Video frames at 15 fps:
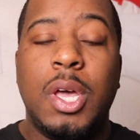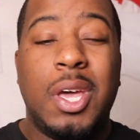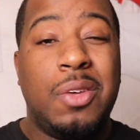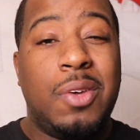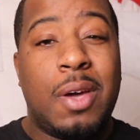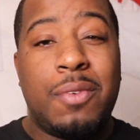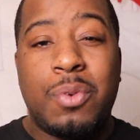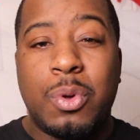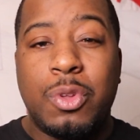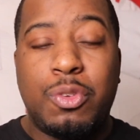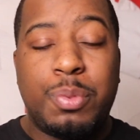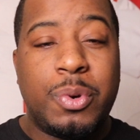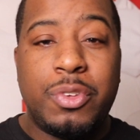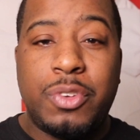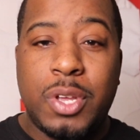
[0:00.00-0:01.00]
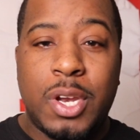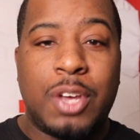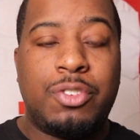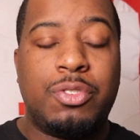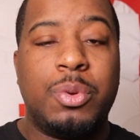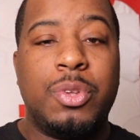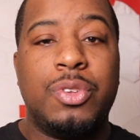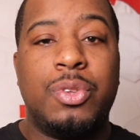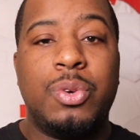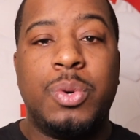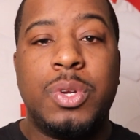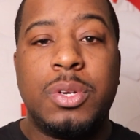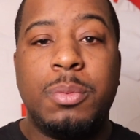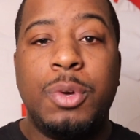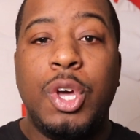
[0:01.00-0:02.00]
and you have all these points you're not sure what to do
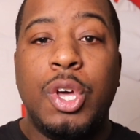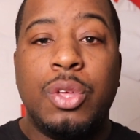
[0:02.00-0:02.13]
with them,